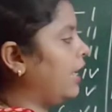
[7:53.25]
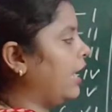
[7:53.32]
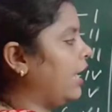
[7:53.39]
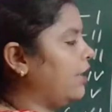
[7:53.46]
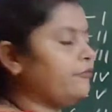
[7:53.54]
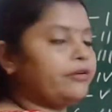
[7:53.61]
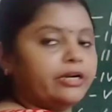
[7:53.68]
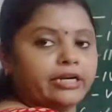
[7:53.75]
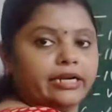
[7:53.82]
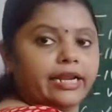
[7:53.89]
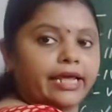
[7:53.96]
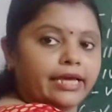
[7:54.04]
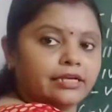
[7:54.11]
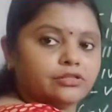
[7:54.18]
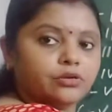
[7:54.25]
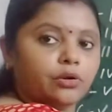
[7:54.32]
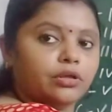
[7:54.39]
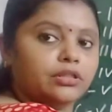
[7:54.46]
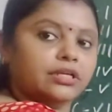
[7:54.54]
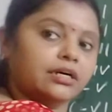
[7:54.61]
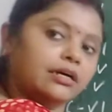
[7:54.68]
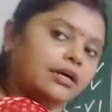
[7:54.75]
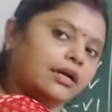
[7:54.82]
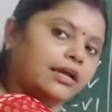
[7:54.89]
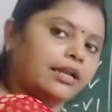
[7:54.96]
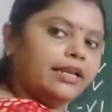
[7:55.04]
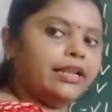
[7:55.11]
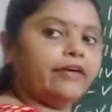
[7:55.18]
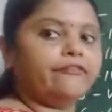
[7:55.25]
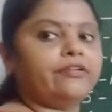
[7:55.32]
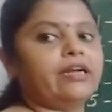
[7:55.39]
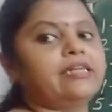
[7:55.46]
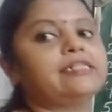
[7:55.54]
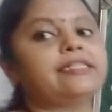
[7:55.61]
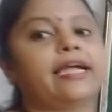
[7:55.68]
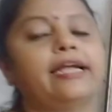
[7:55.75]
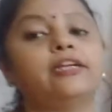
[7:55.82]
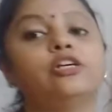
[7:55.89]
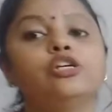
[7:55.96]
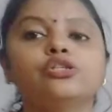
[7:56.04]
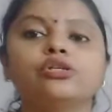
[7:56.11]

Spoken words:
I have written X on the left hand side.